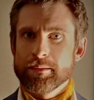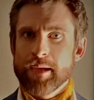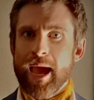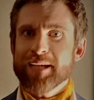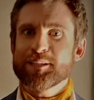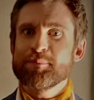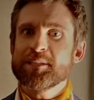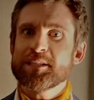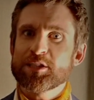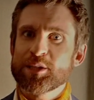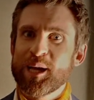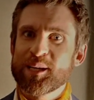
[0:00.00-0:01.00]
I said, "Mr.
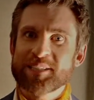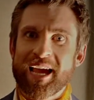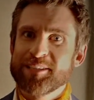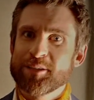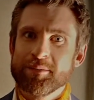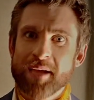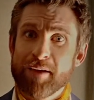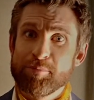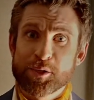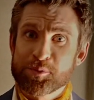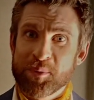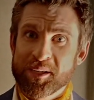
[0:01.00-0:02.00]
Cyrus, I don't have
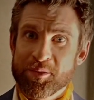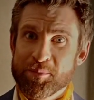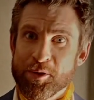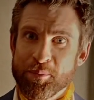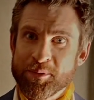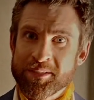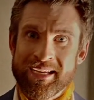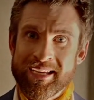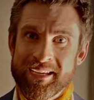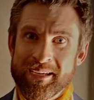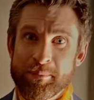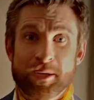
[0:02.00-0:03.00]
much money at the moment,
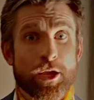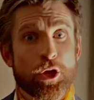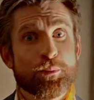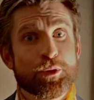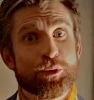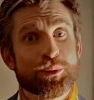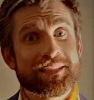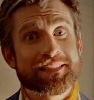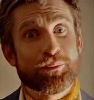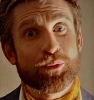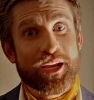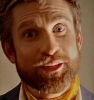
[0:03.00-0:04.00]
but I hope that you will
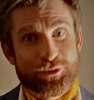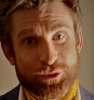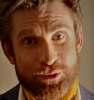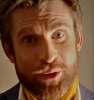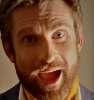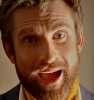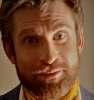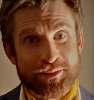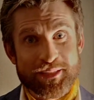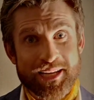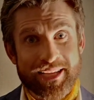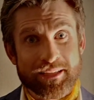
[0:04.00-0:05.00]
accept what I do have
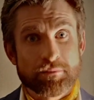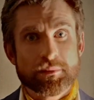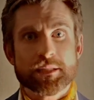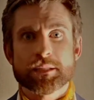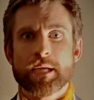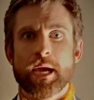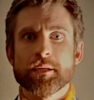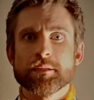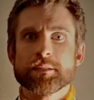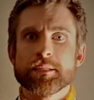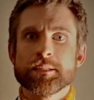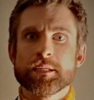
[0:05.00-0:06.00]
until I can..." Mr.
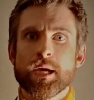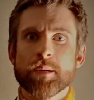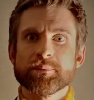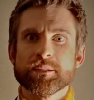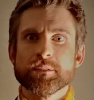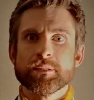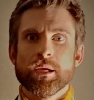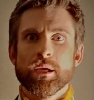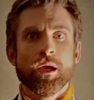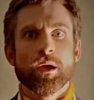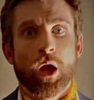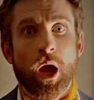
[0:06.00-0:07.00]
Cyrus interrupted.
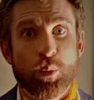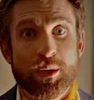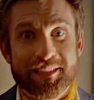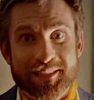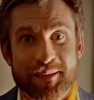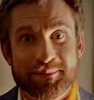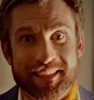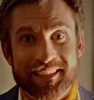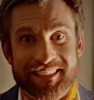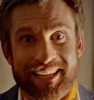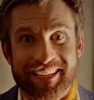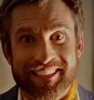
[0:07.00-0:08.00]
"I will accept
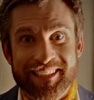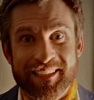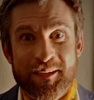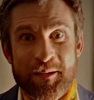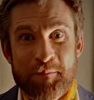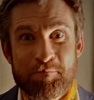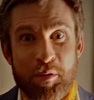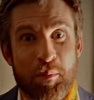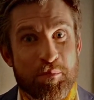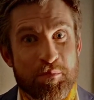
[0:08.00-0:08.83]
it gladly, but